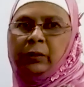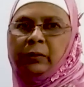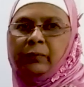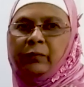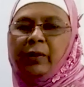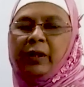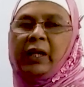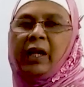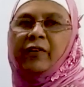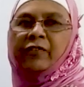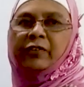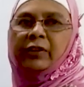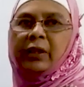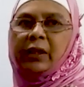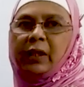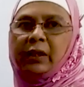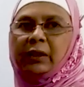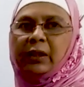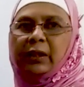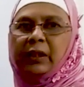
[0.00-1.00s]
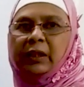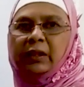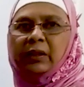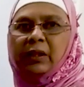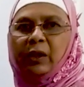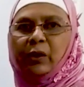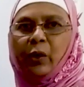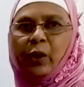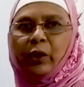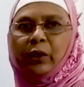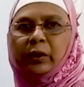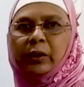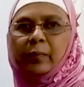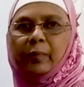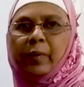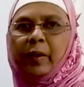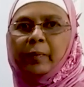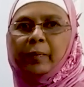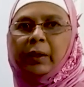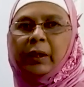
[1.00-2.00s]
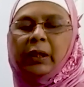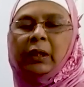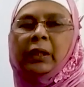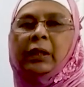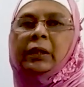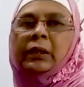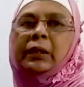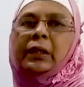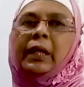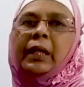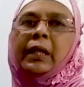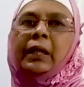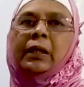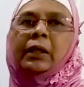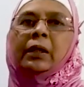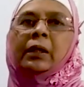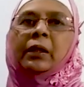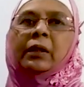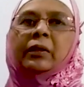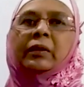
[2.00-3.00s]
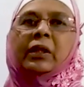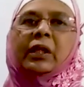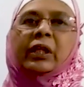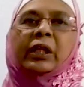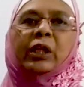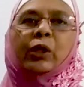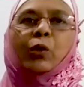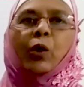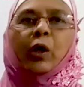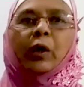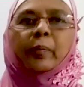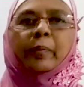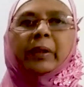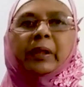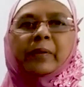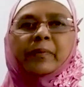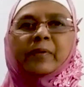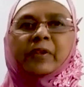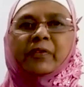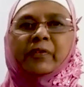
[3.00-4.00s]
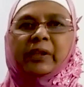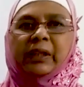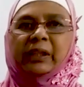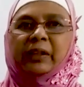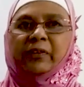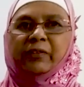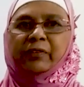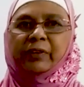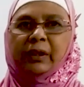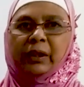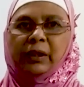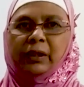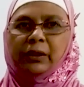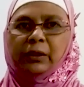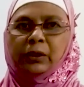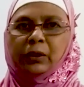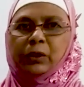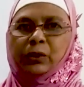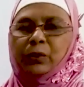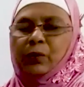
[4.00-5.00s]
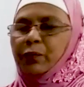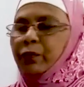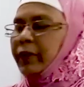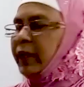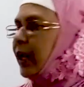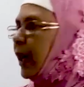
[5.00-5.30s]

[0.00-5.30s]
one after other in the long-term memory then the recall becomes very difficult so we